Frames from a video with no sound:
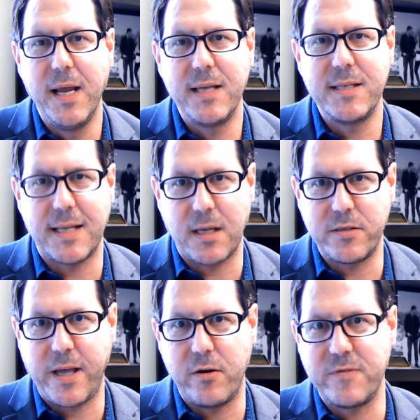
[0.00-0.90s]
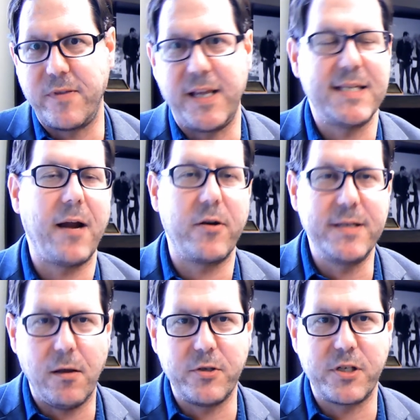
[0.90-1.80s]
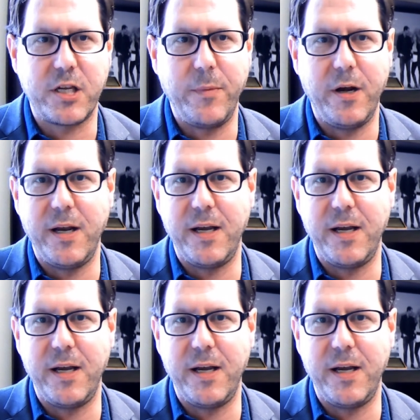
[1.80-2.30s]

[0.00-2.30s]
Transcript: sets out standards for the entire intelligence community,